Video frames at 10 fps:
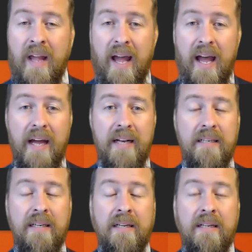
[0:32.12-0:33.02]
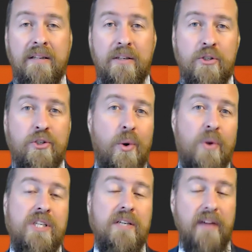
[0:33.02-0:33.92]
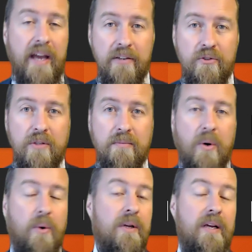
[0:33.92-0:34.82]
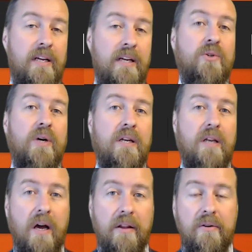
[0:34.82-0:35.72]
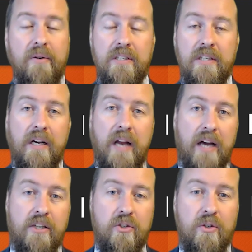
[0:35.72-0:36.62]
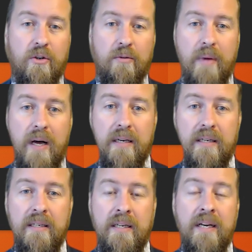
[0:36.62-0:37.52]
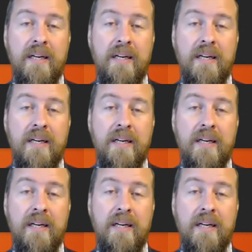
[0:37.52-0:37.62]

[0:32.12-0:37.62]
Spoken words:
And the choice of entry mode into another international market